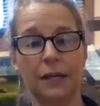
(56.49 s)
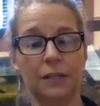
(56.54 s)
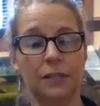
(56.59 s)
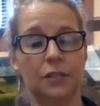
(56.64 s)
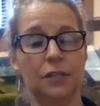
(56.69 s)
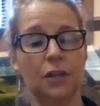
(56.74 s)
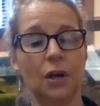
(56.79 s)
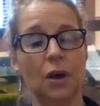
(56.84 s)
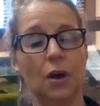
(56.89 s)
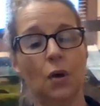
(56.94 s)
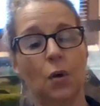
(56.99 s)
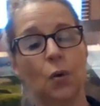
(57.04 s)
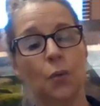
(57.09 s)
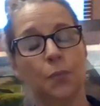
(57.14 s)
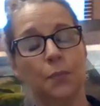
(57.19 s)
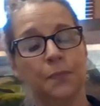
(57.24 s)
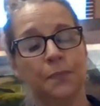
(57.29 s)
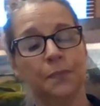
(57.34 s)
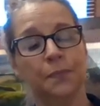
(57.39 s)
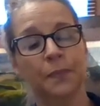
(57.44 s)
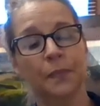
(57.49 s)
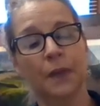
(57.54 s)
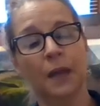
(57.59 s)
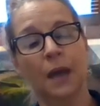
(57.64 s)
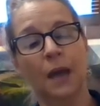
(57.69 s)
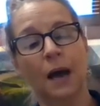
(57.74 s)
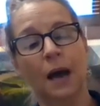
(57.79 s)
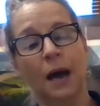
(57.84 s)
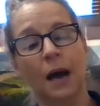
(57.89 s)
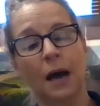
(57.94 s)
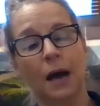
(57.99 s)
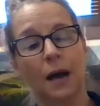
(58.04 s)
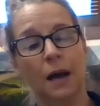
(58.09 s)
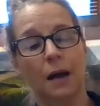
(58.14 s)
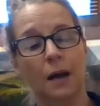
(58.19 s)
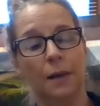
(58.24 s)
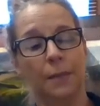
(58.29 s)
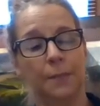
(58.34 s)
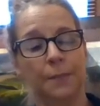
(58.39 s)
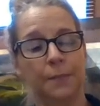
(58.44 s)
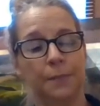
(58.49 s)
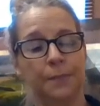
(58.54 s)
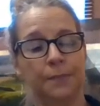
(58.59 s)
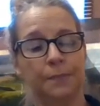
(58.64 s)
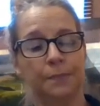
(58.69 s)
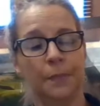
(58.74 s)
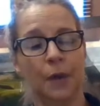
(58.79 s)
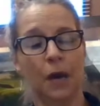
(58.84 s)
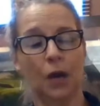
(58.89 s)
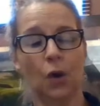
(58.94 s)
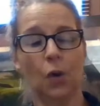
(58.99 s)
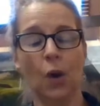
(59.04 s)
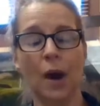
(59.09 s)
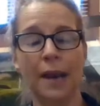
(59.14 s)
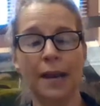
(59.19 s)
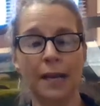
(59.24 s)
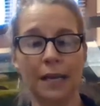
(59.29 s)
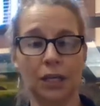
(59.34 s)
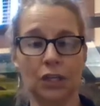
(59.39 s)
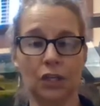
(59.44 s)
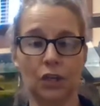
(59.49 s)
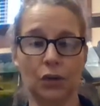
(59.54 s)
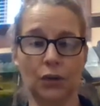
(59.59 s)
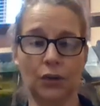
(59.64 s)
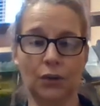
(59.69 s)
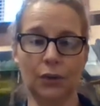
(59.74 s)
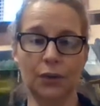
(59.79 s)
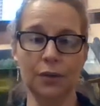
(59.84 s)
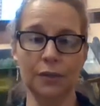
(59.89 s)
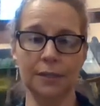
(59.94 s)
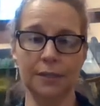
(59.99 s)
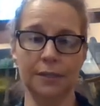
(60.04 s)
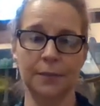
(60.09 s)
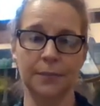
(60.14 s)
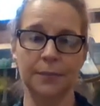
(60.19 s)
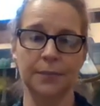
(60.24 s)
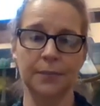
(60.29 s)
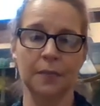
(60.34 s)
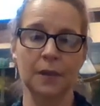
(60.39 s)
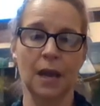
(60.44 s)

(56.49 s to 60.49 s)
So aquatic turtles